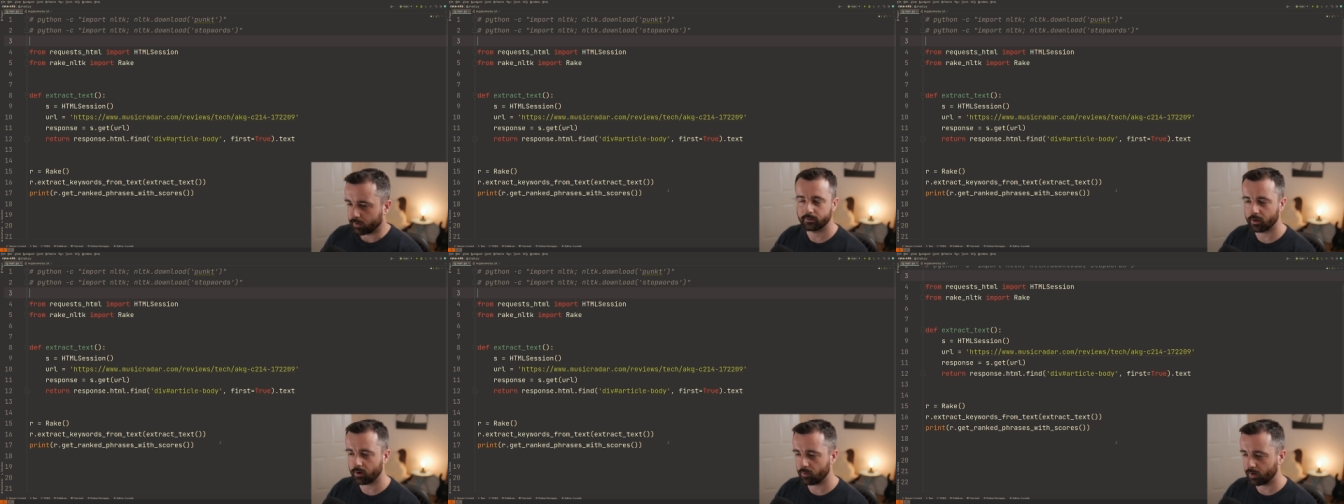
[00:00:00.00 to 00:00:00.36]

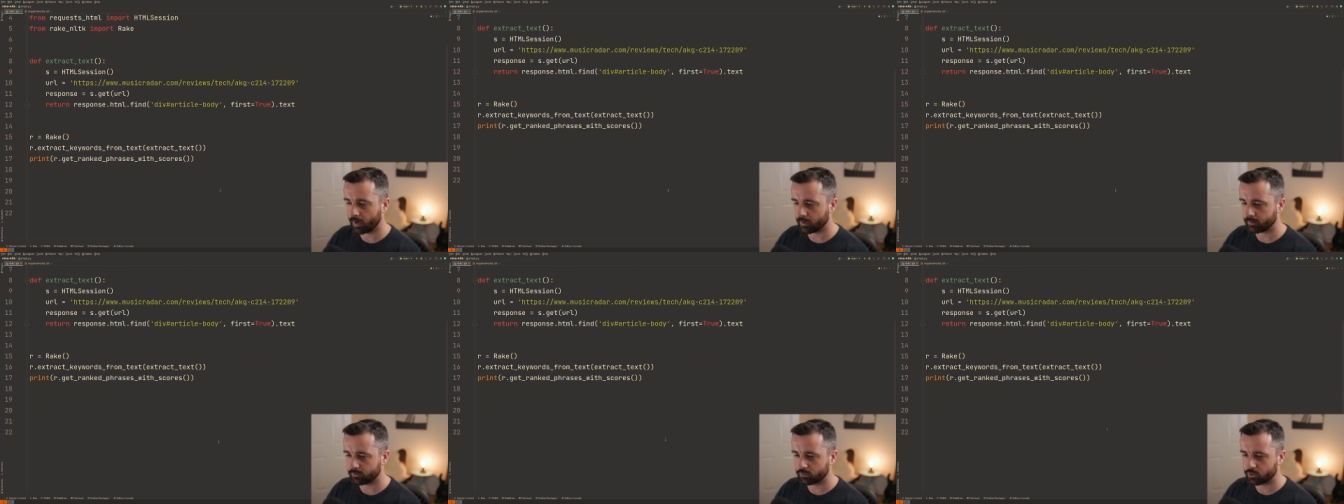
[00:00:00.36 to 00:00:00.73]
So
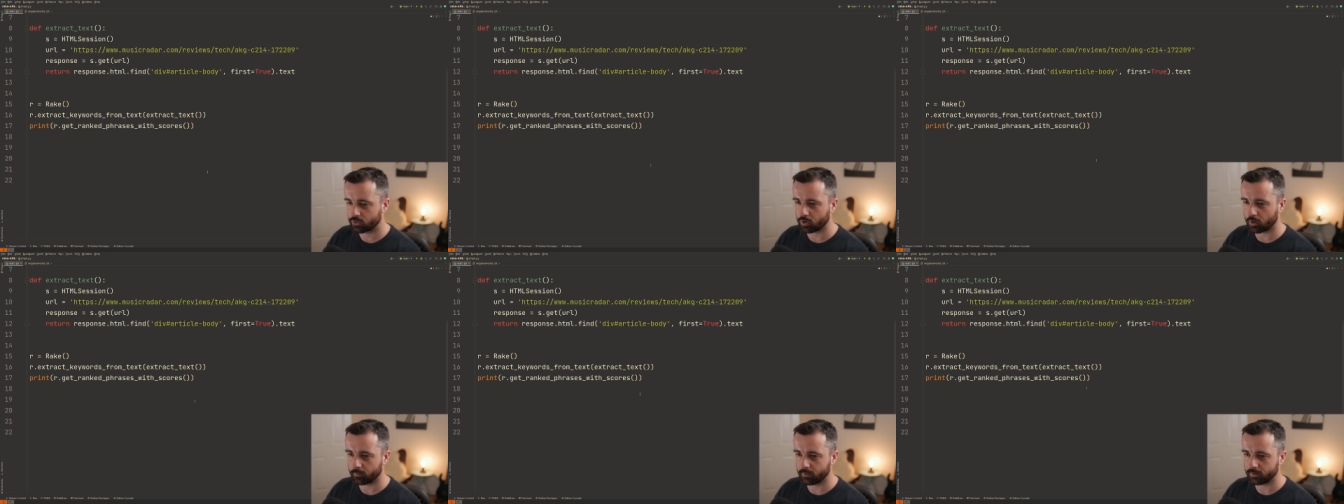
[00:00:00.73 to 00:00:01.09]
let's
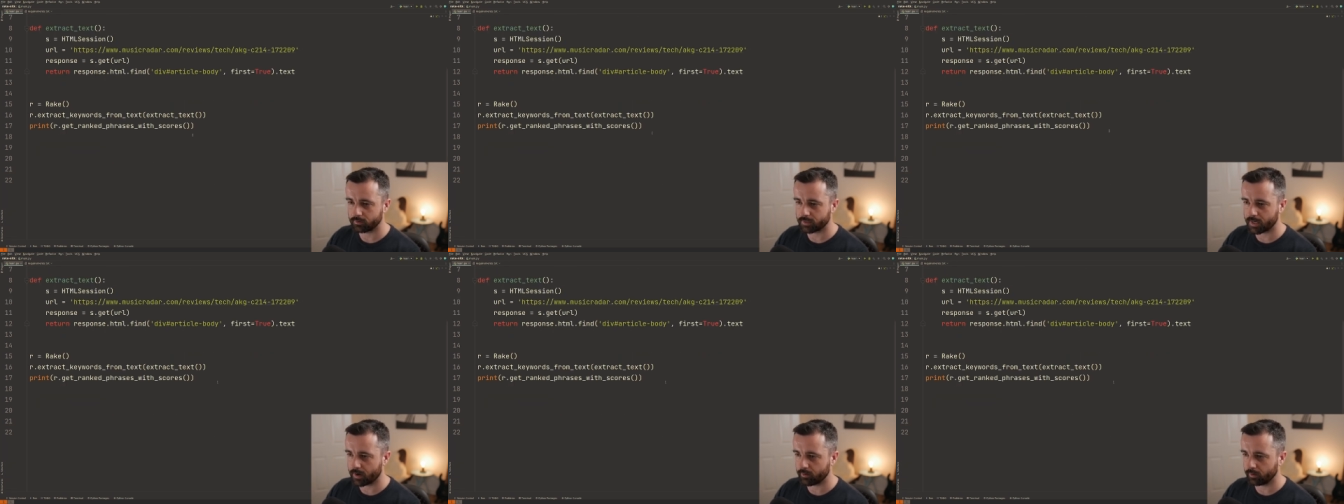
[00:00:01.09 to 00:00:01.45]
chop this
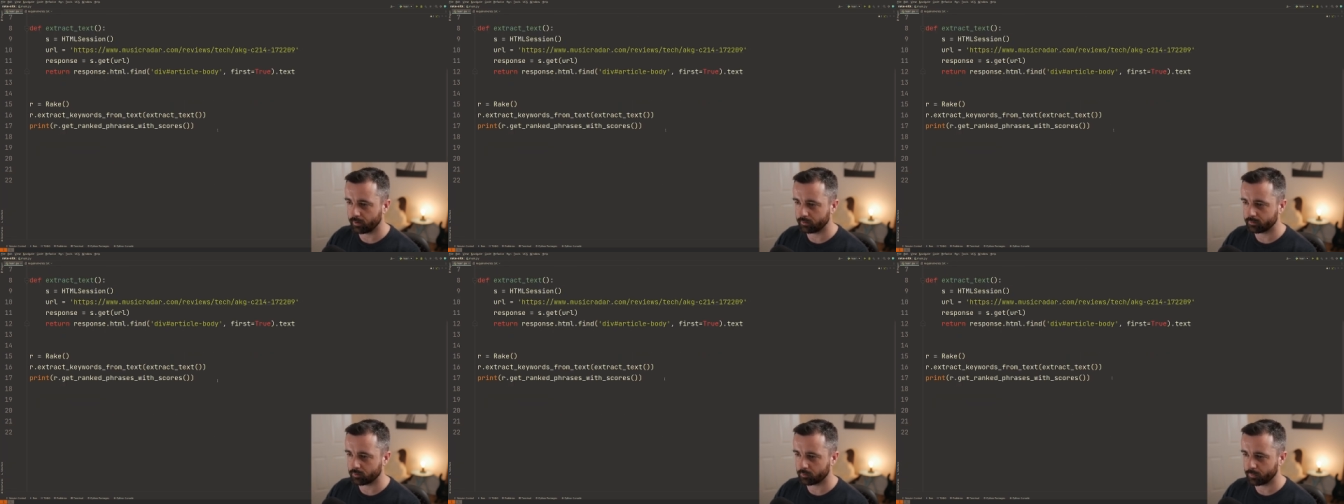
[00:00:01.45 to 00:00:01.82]
down a
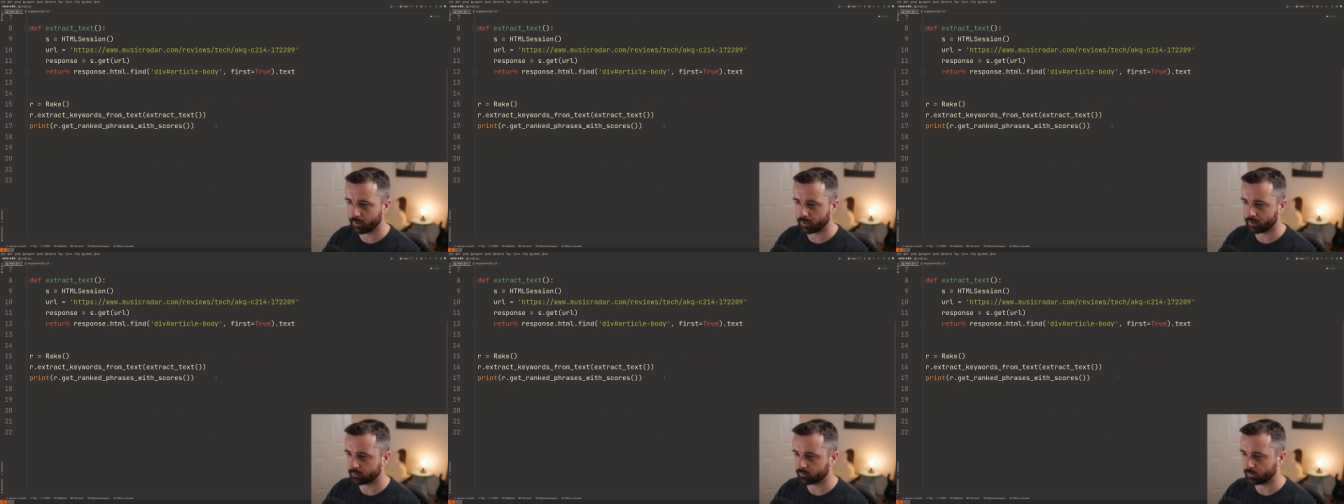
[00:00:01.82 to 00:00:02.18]
little
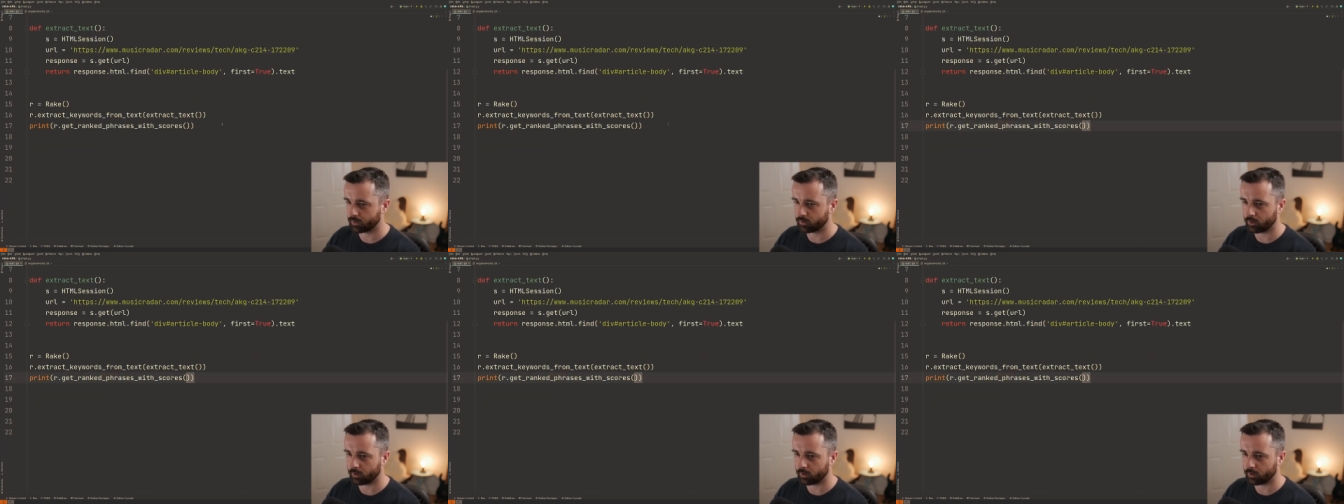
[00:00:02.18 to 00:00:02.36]
bit because we